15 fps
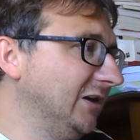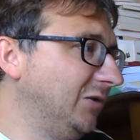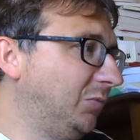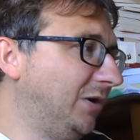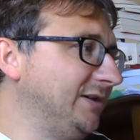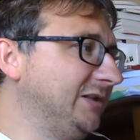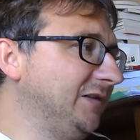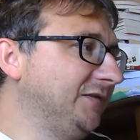
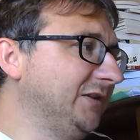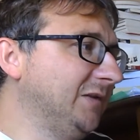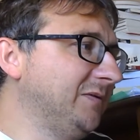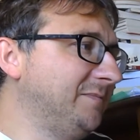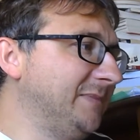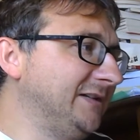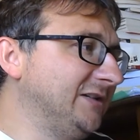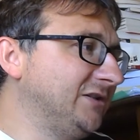What is the view
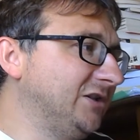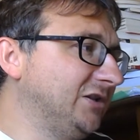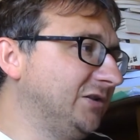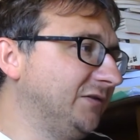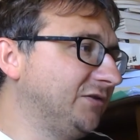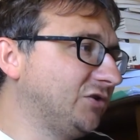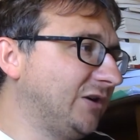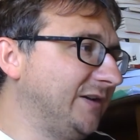of ministers who
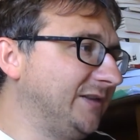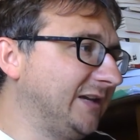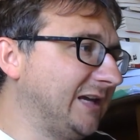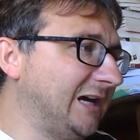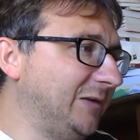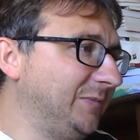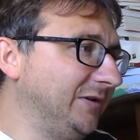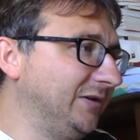have joined the
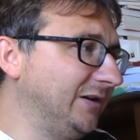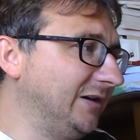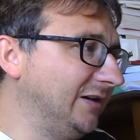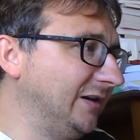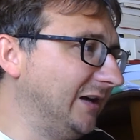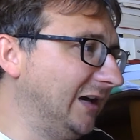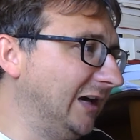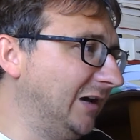cabinet?
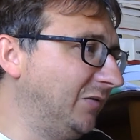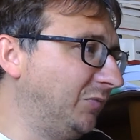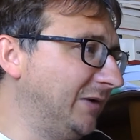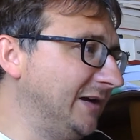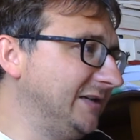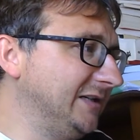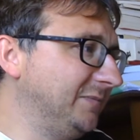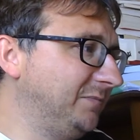
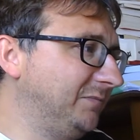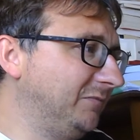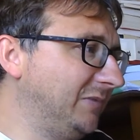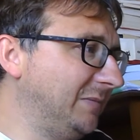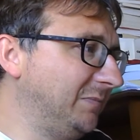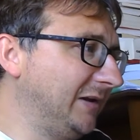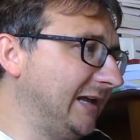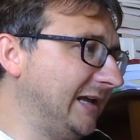
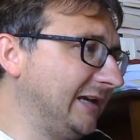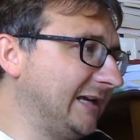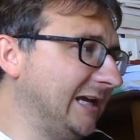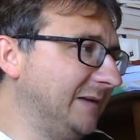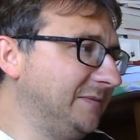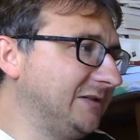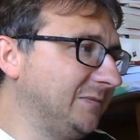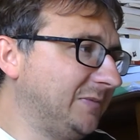When Blair
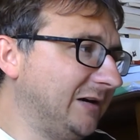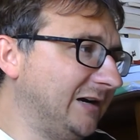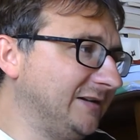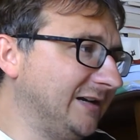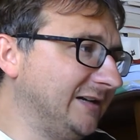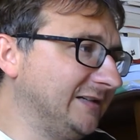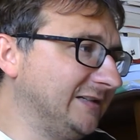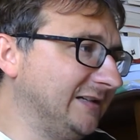came to power in
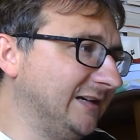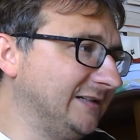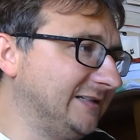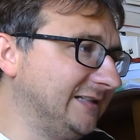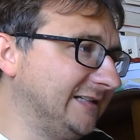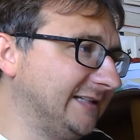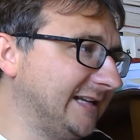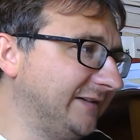
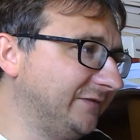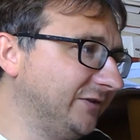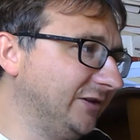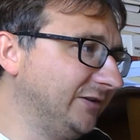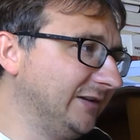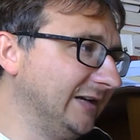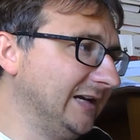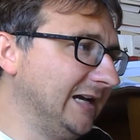
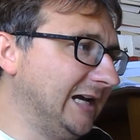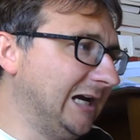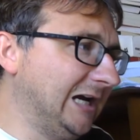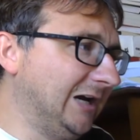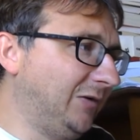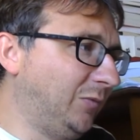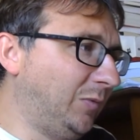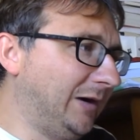1997,
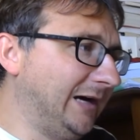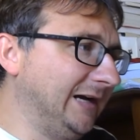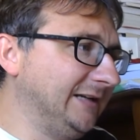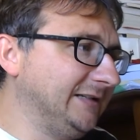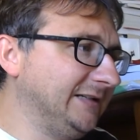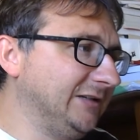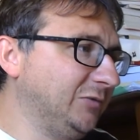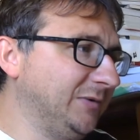how and why
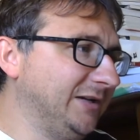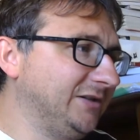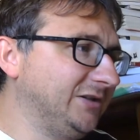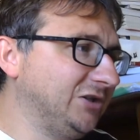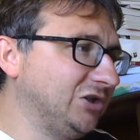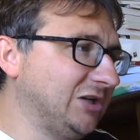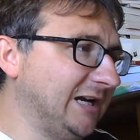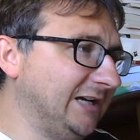did you wish to
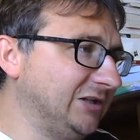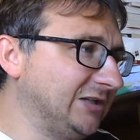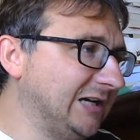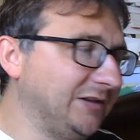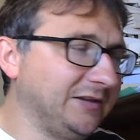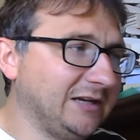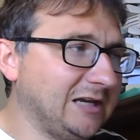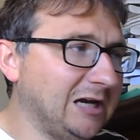change how
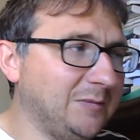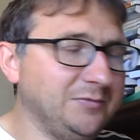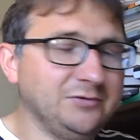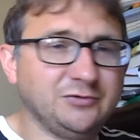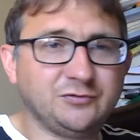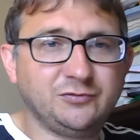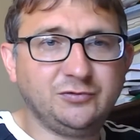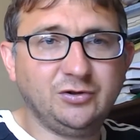the cabinet
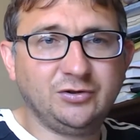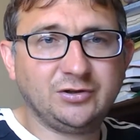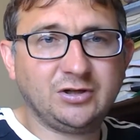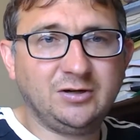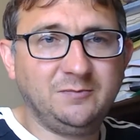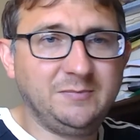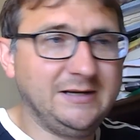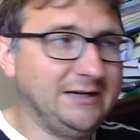was run
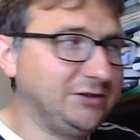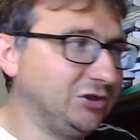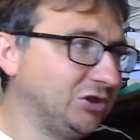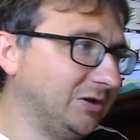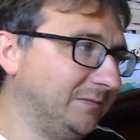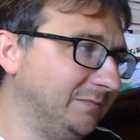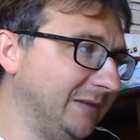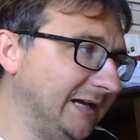compared to
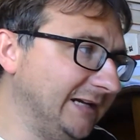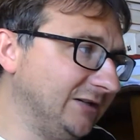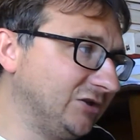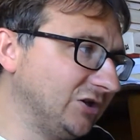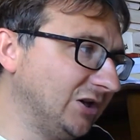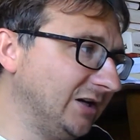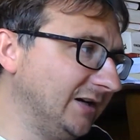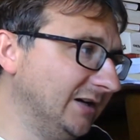John
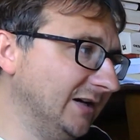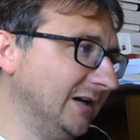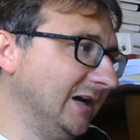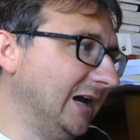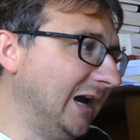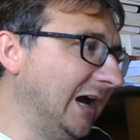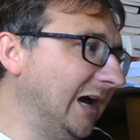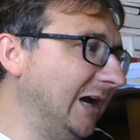Major?
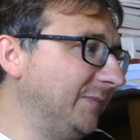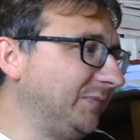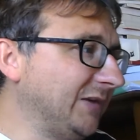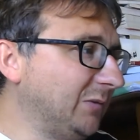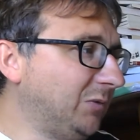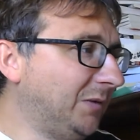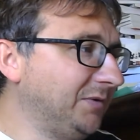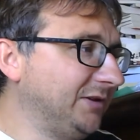
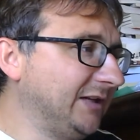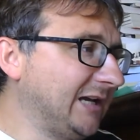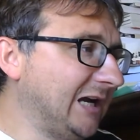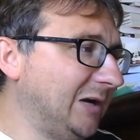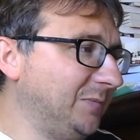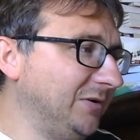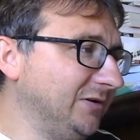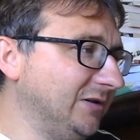What was the
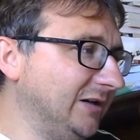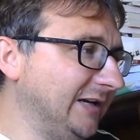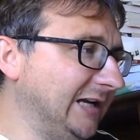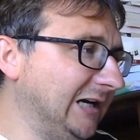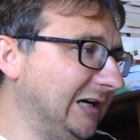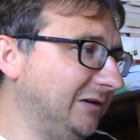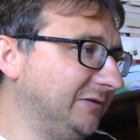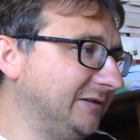cabinet and
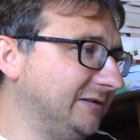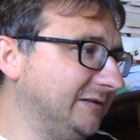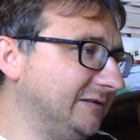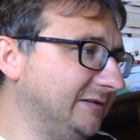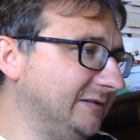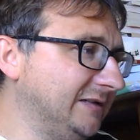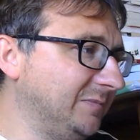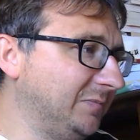how
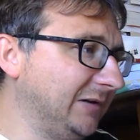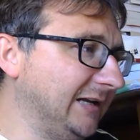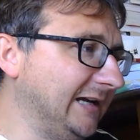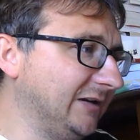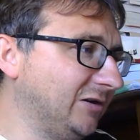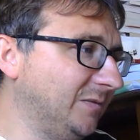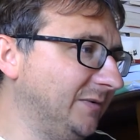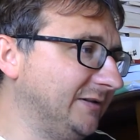did
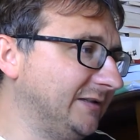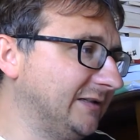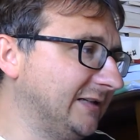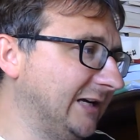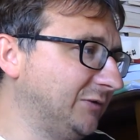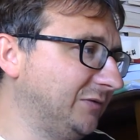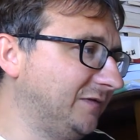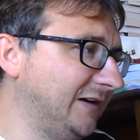Blair government
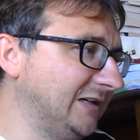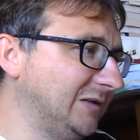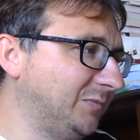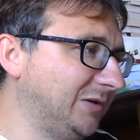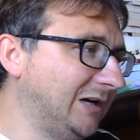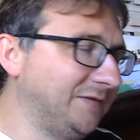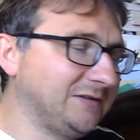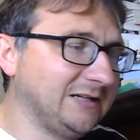decide to effectively
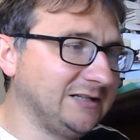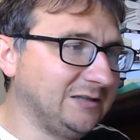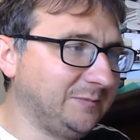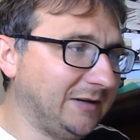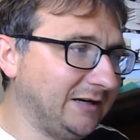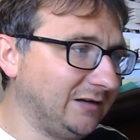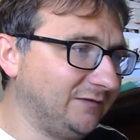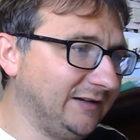privatise the
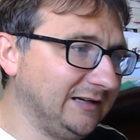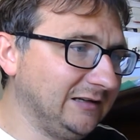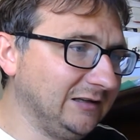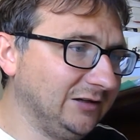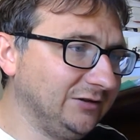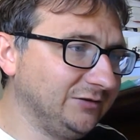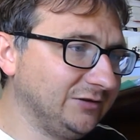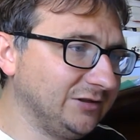Bank of
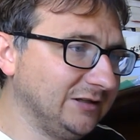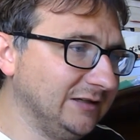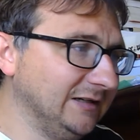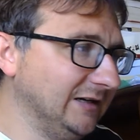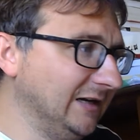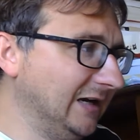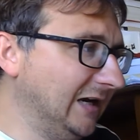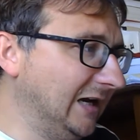England?
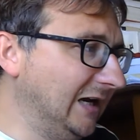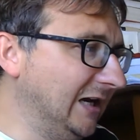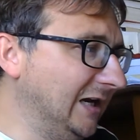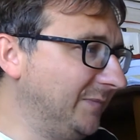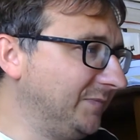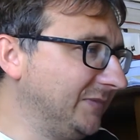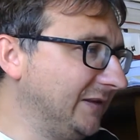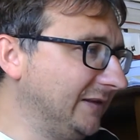
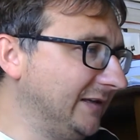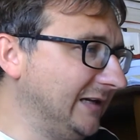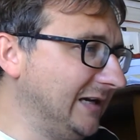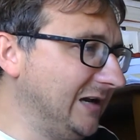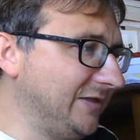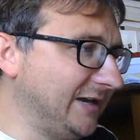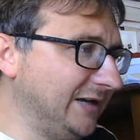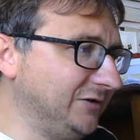
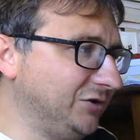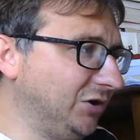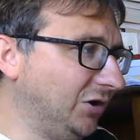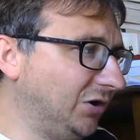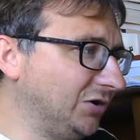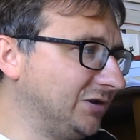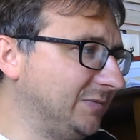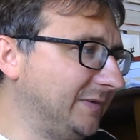It then
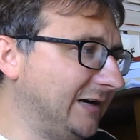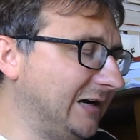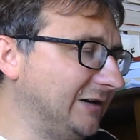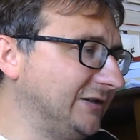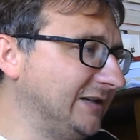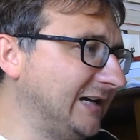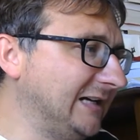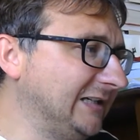has
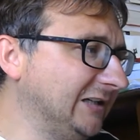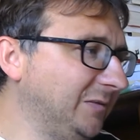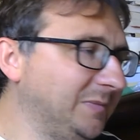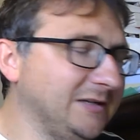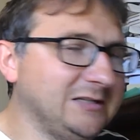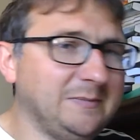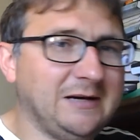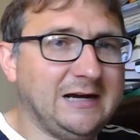a nice little
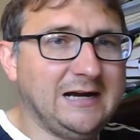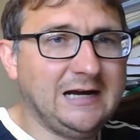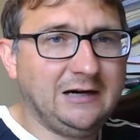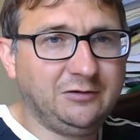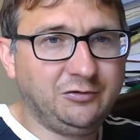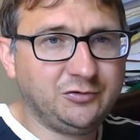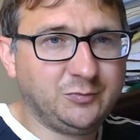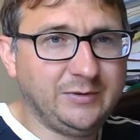bit about
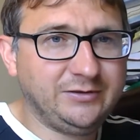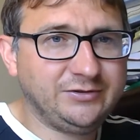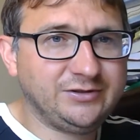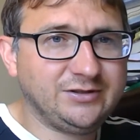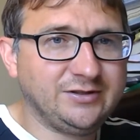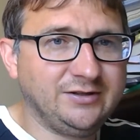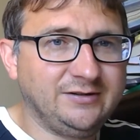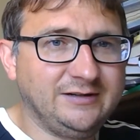Harold
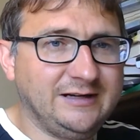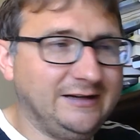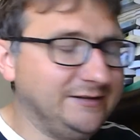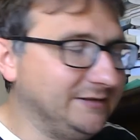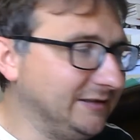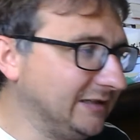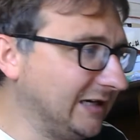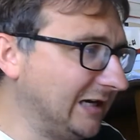Wilson and
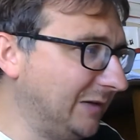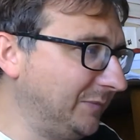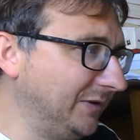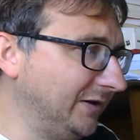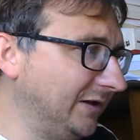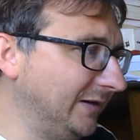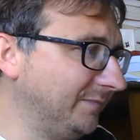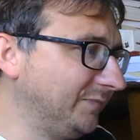his
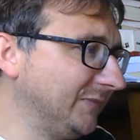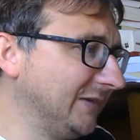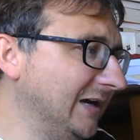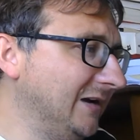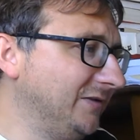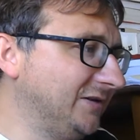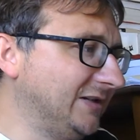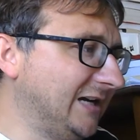cabinet.
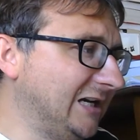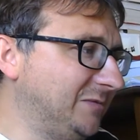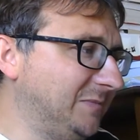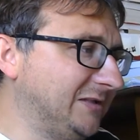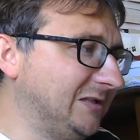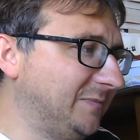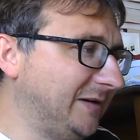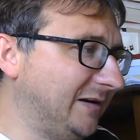There's a nice
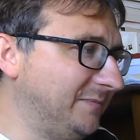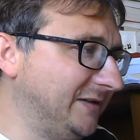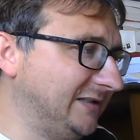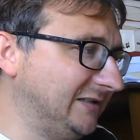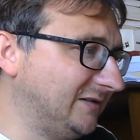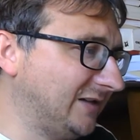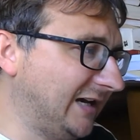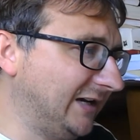bit about
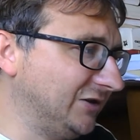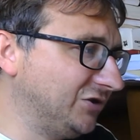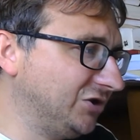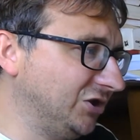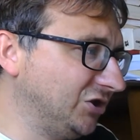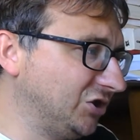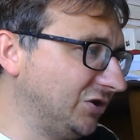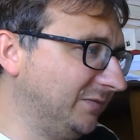Mrs.
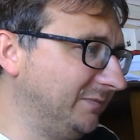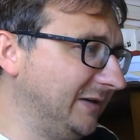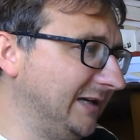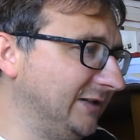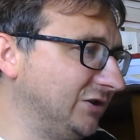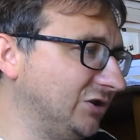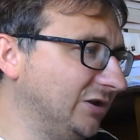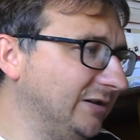Thatcher, John
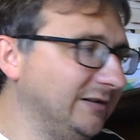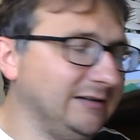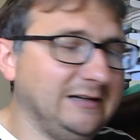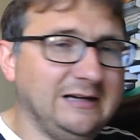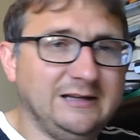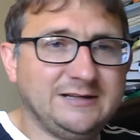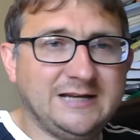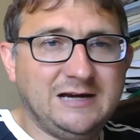Major,
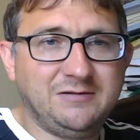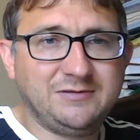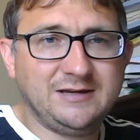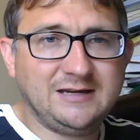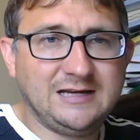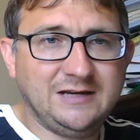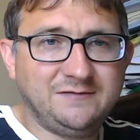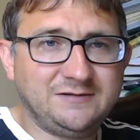and how they
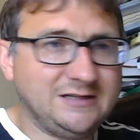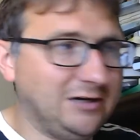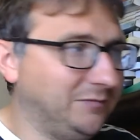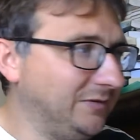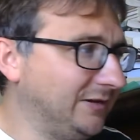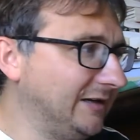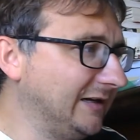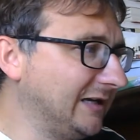kind of dealt
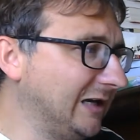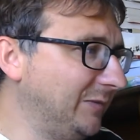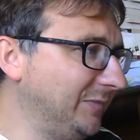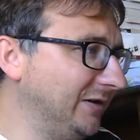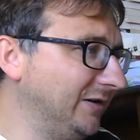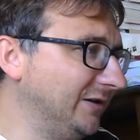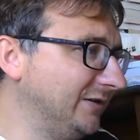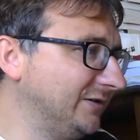with their
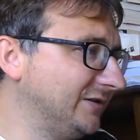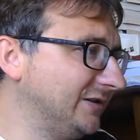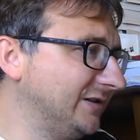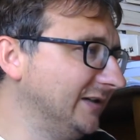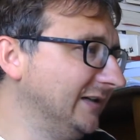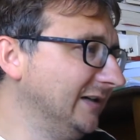cabinets.